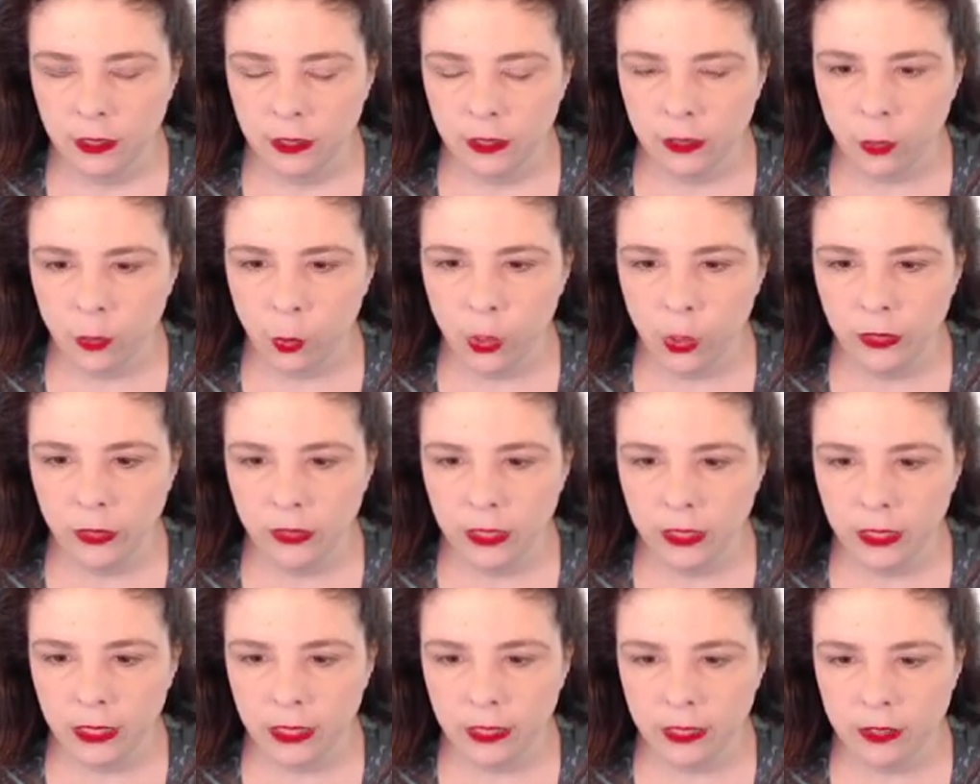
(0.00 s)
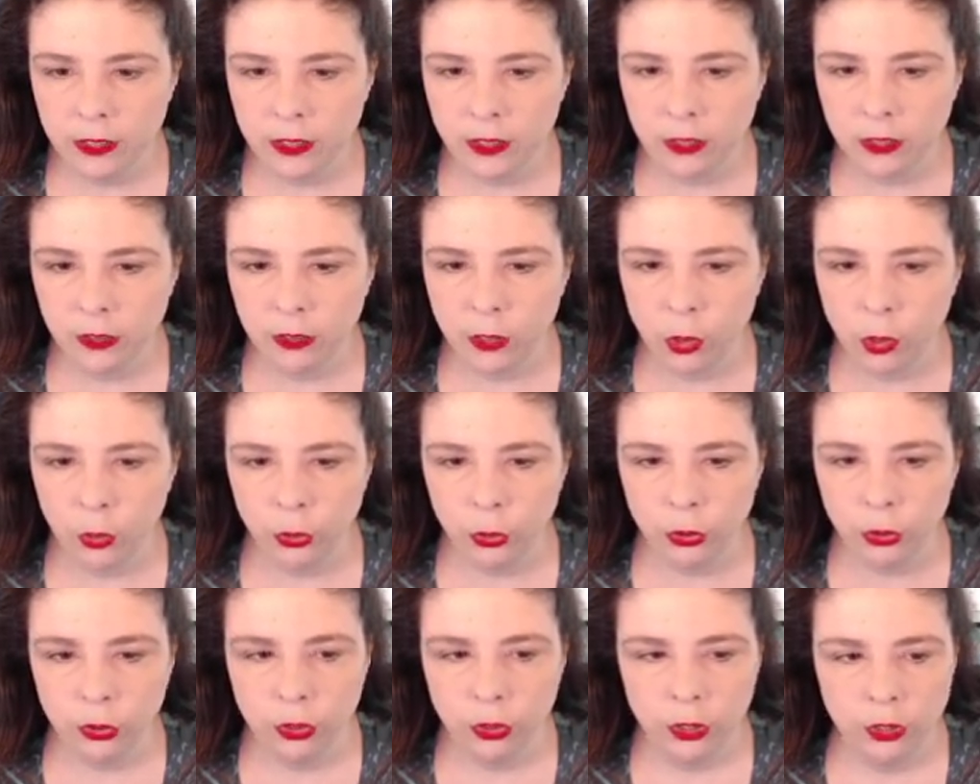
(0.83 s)
The one that has
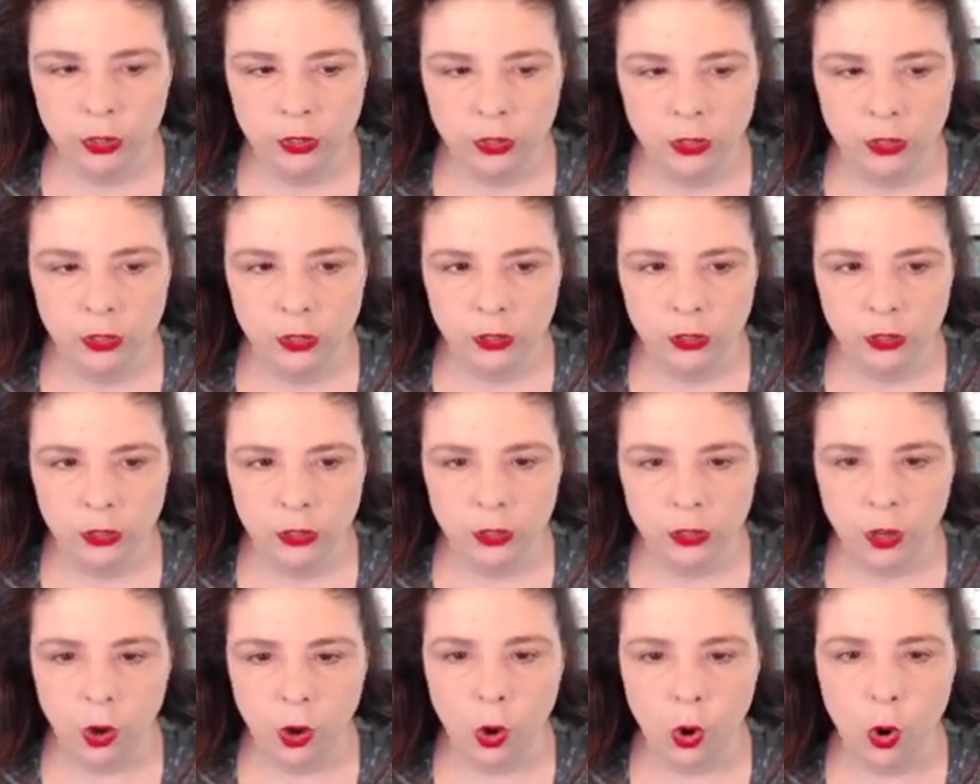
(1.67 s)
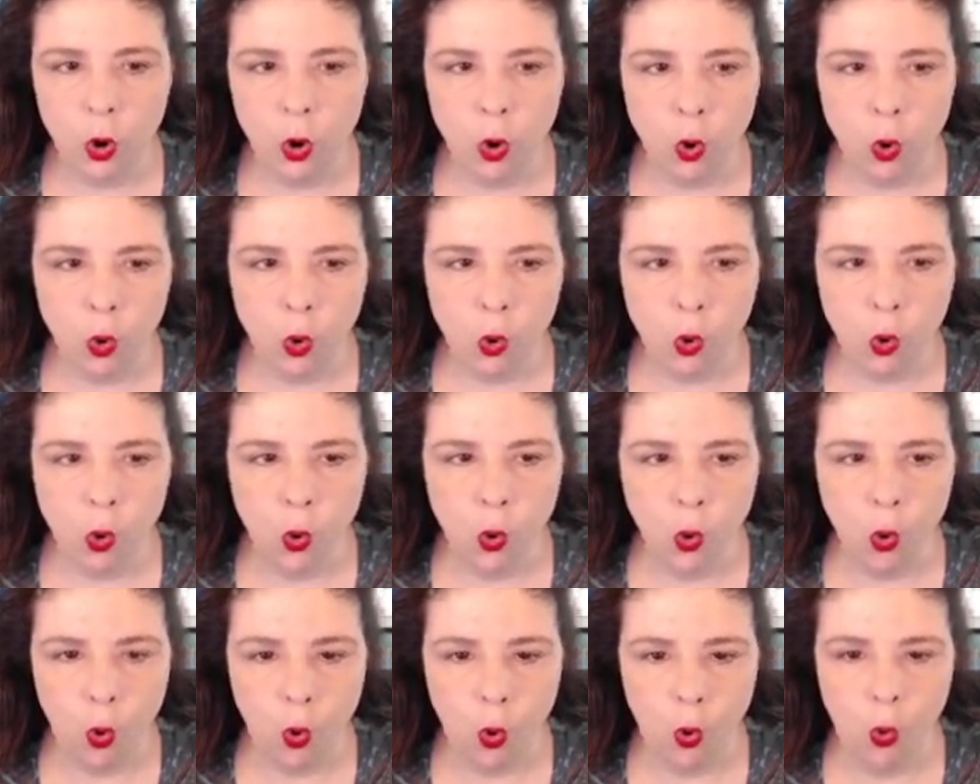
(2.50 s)
goes
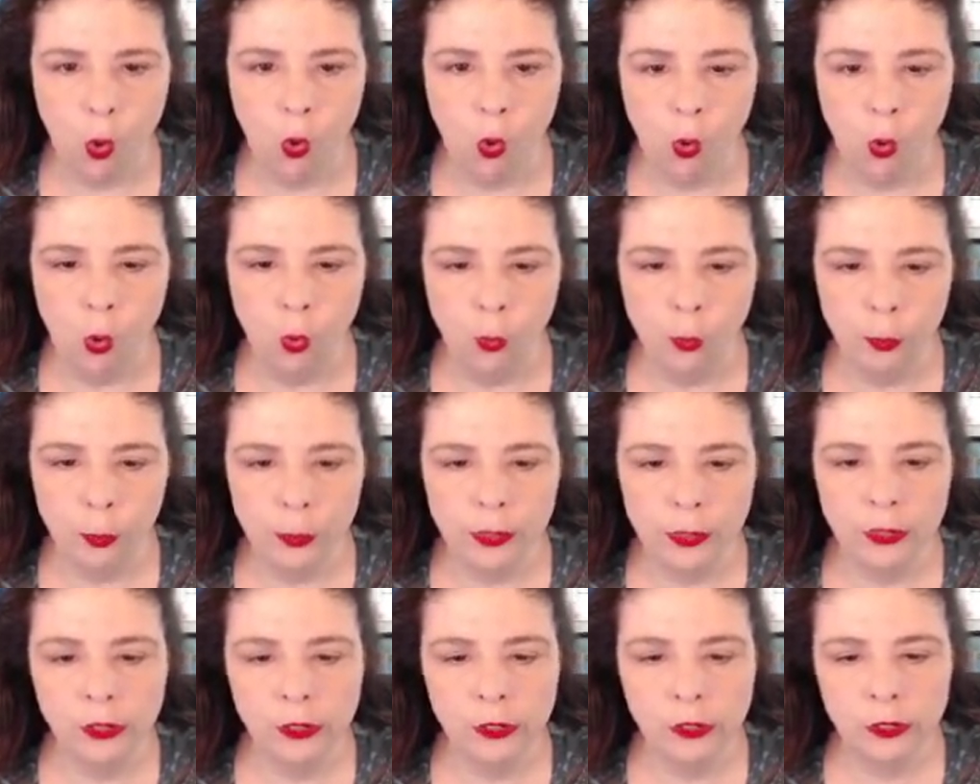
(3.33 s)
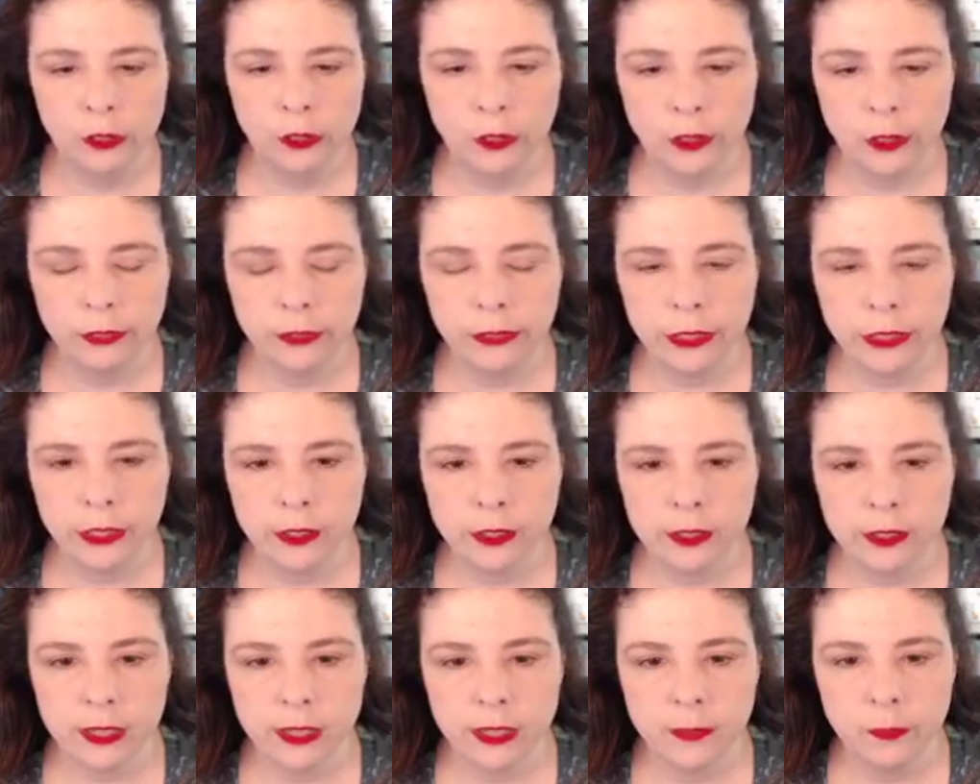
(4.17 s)
Om. I forget
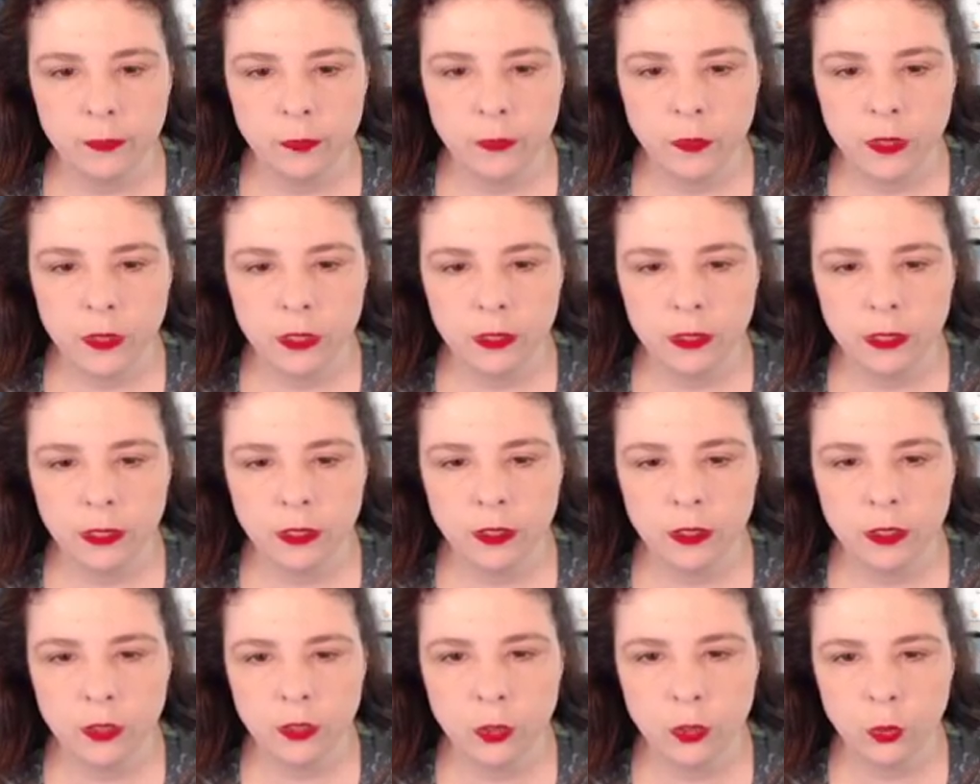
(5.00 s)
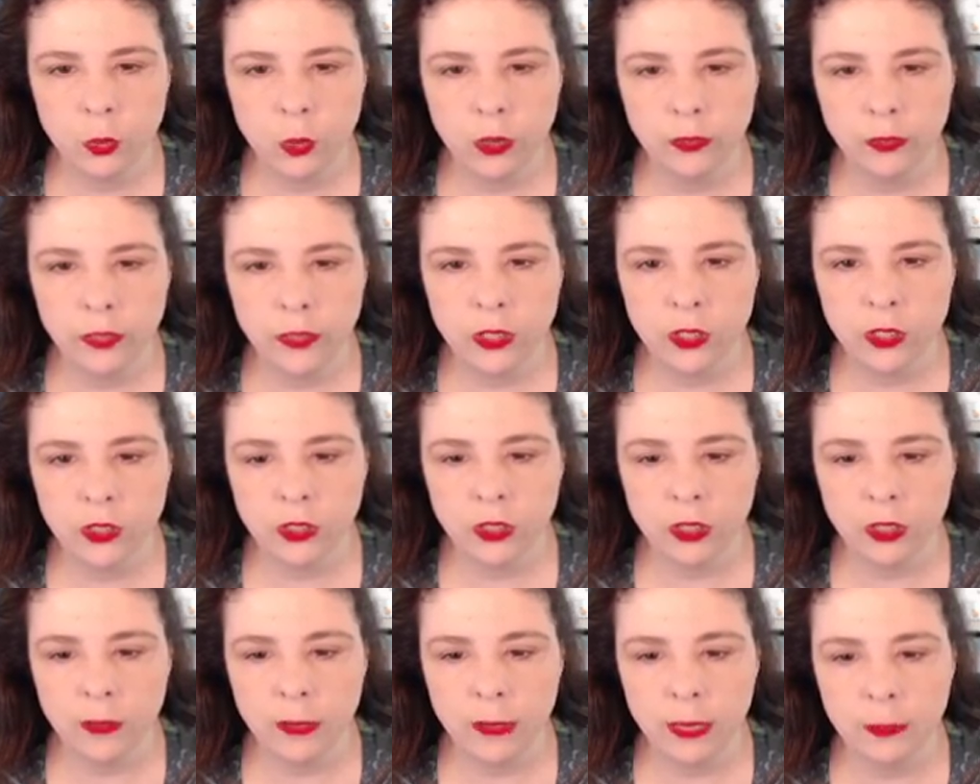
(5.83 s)
his name. That's the Dwarven
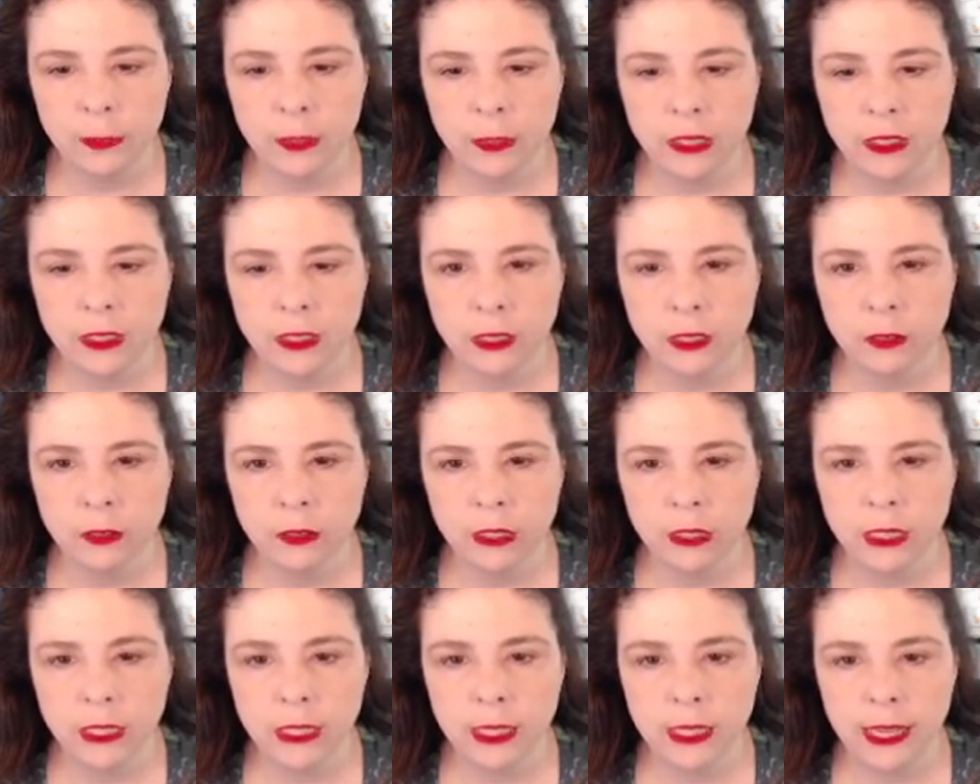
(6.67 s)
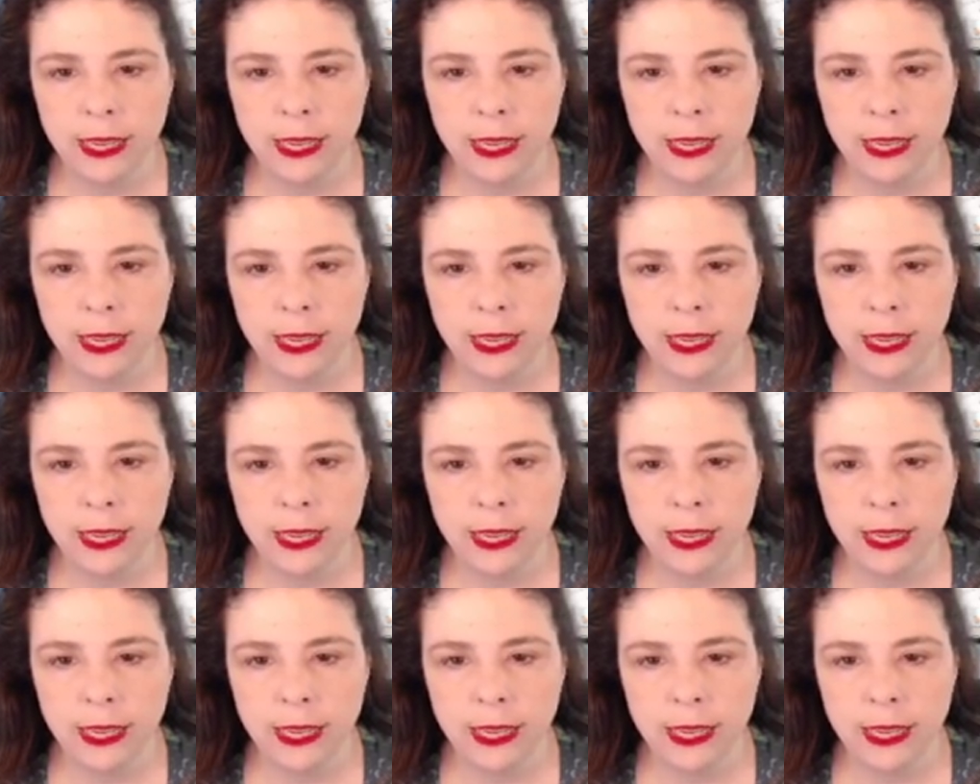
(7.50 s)
Star Map Antiquity